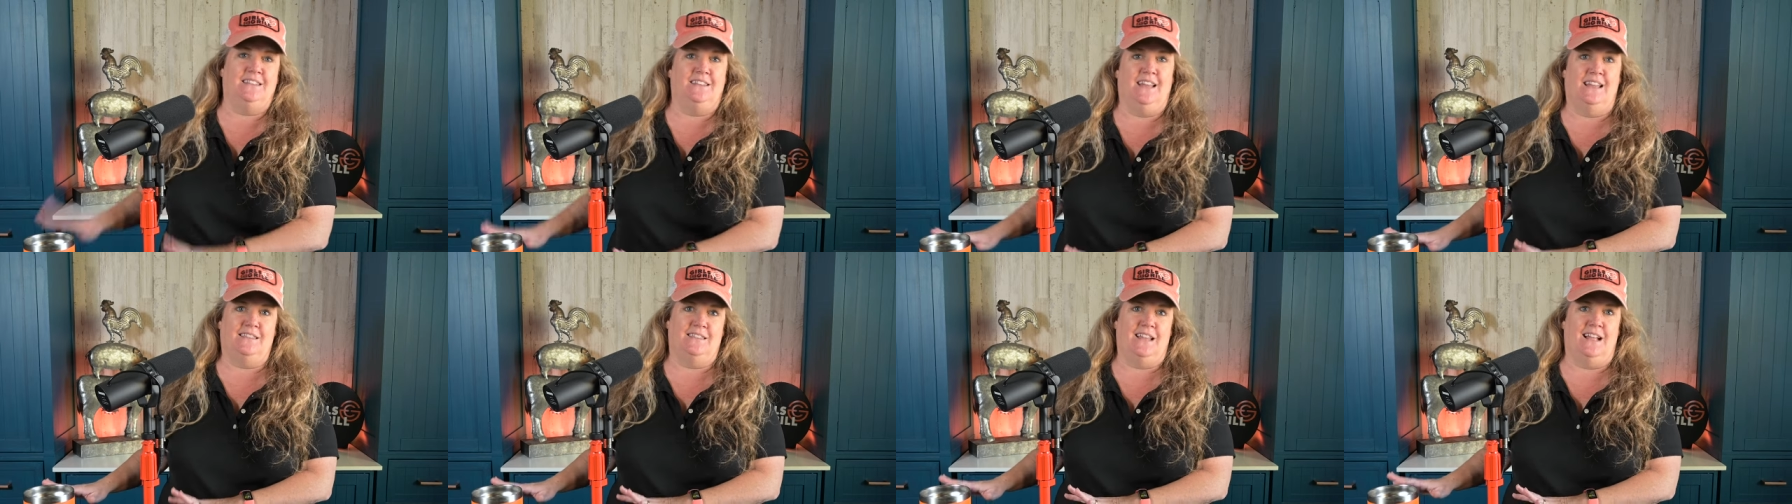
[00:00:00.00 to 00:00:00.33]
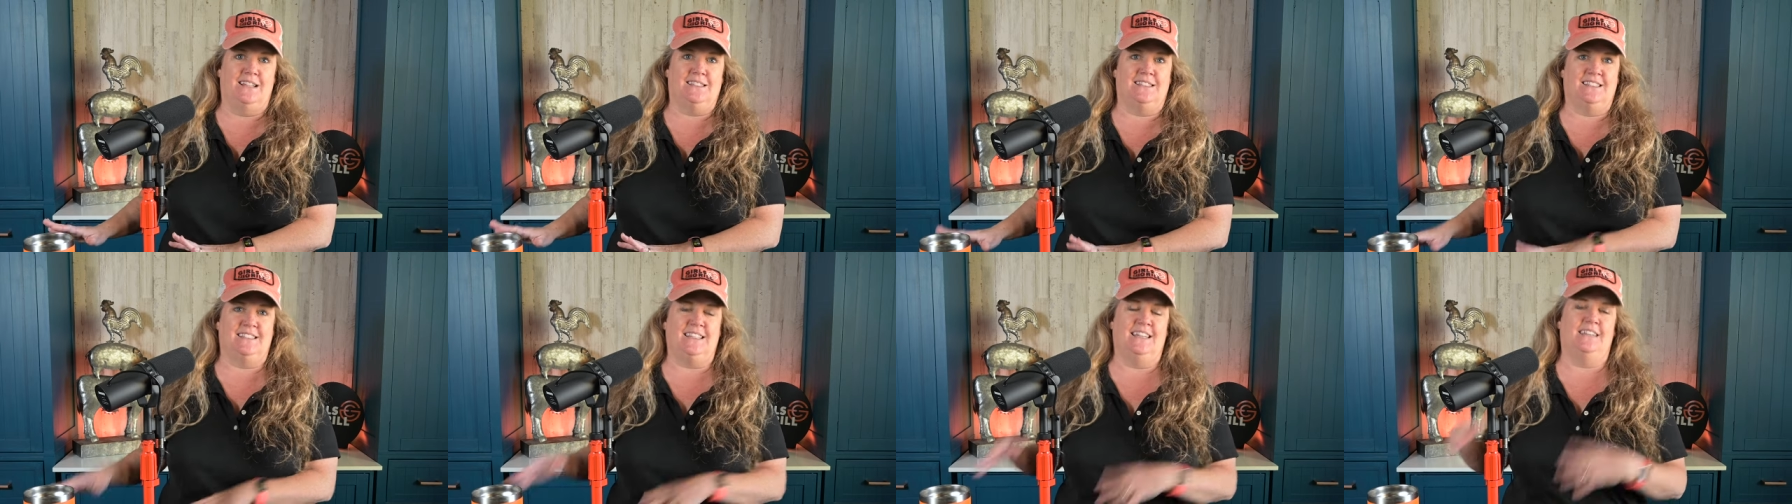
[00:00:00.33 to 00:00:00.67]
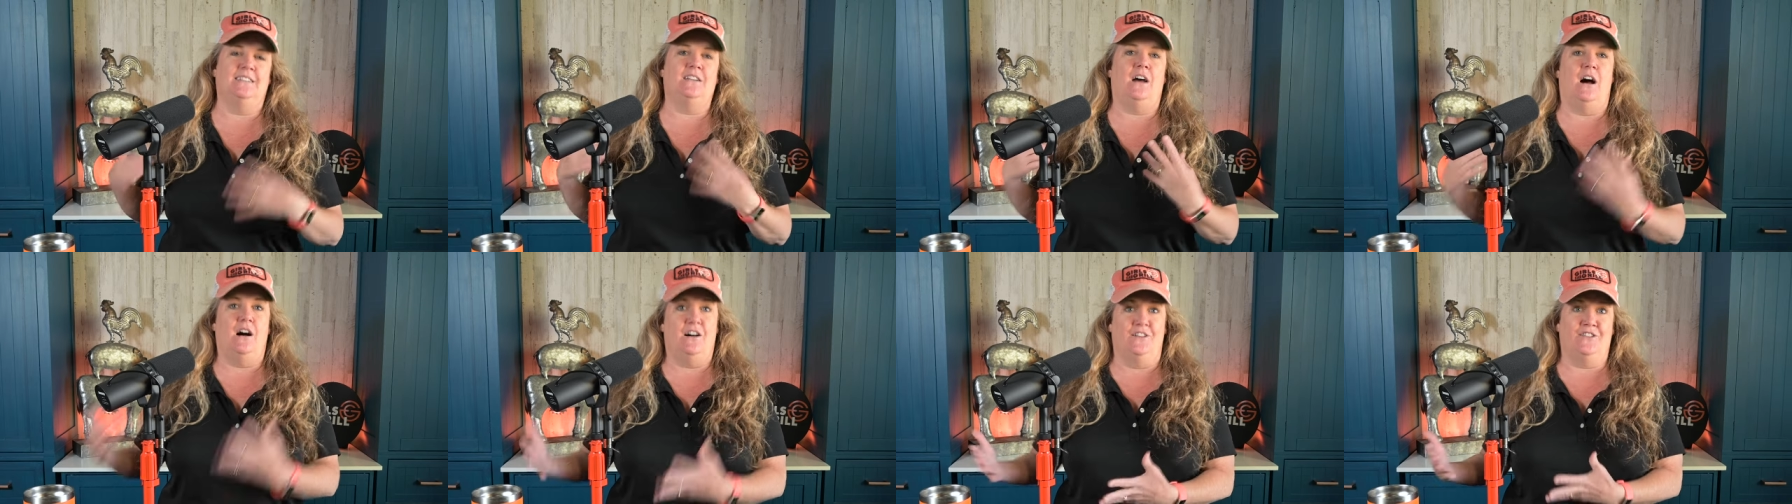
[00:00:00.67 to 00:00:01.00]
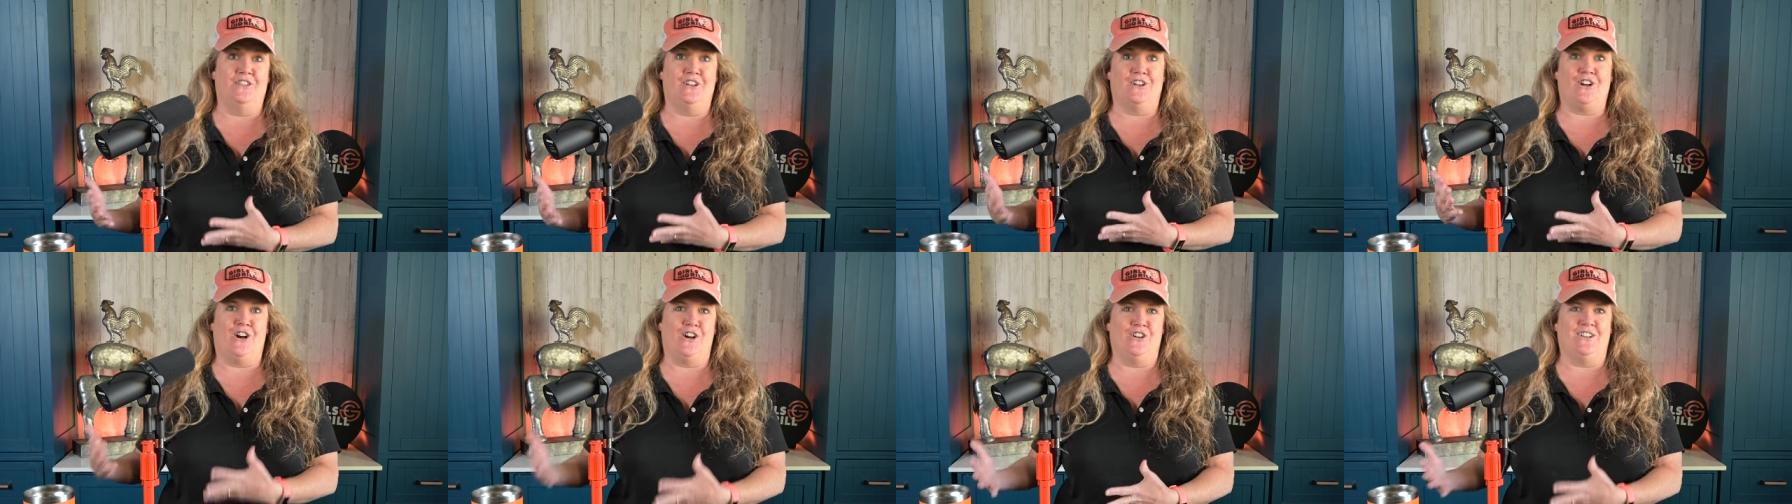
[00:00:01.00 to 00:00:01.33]
and let that sit
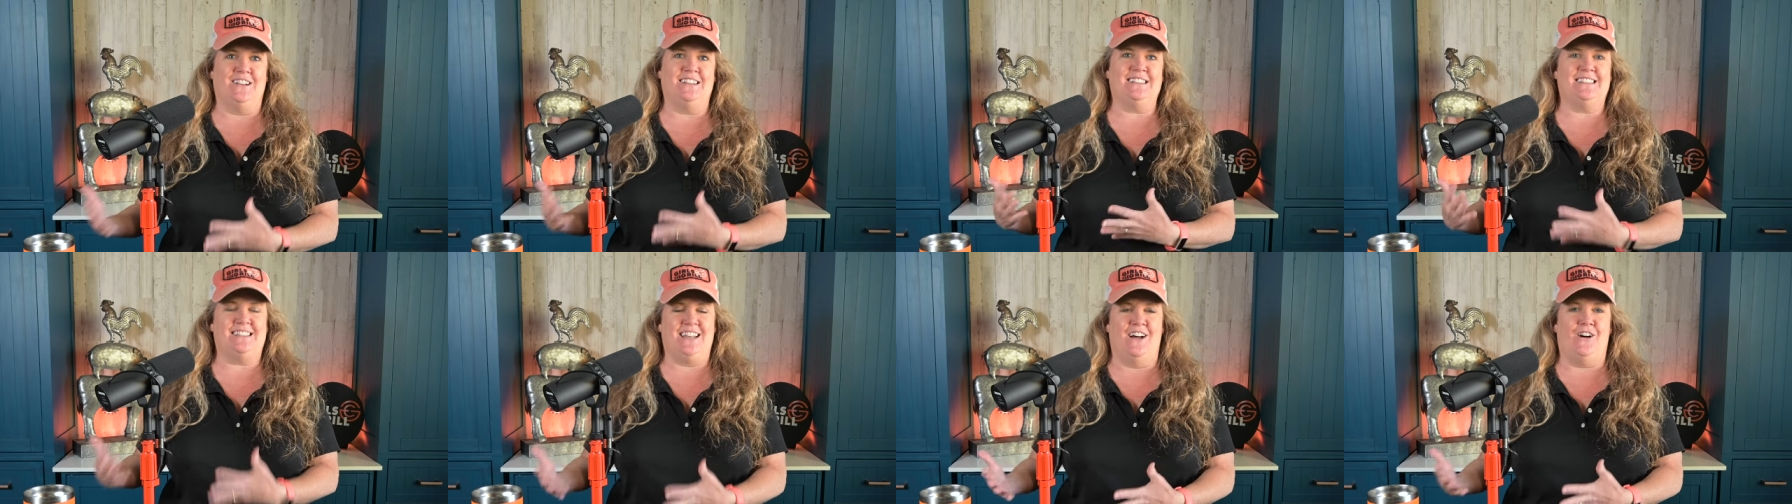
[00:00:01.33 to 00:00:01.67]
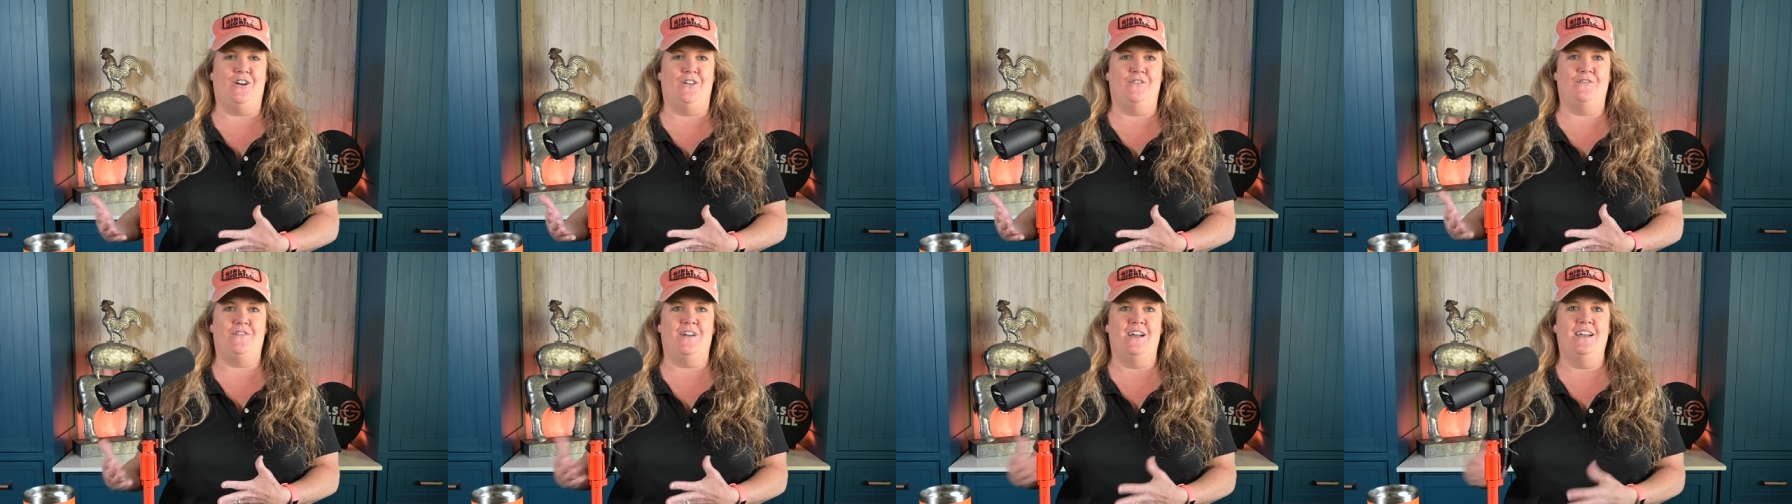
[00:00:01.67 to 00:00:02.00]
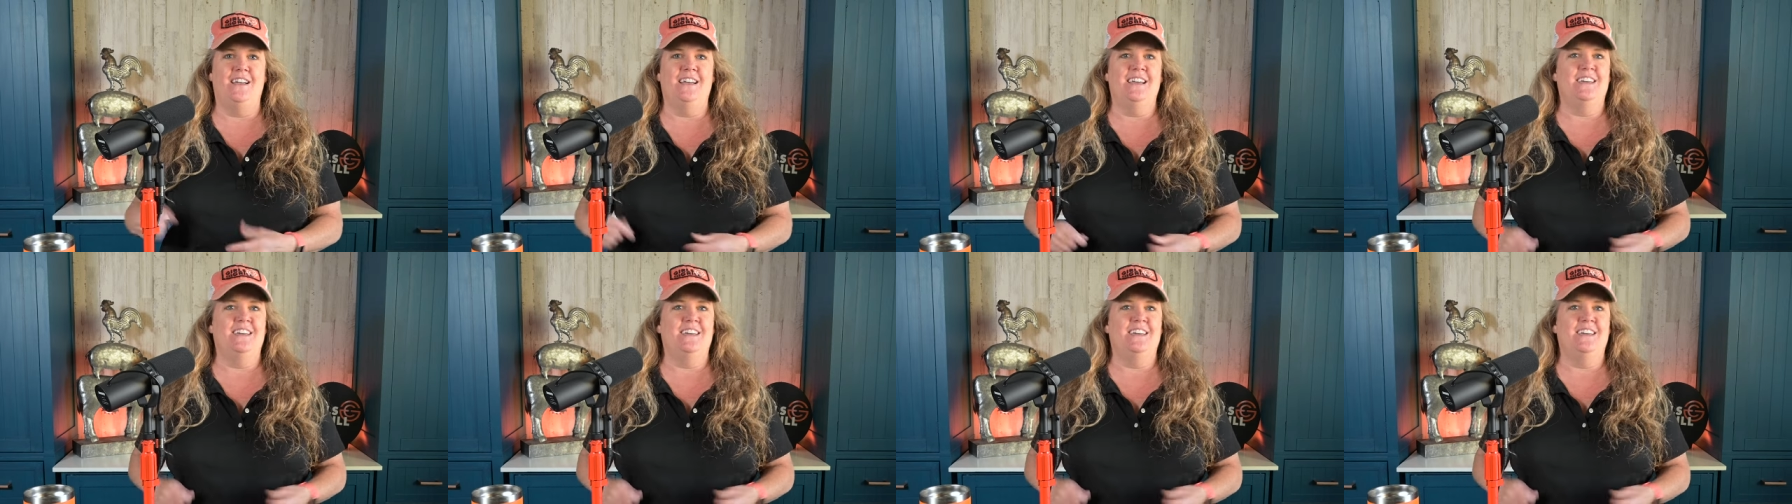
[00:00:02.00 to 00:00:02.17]
on the cart itself.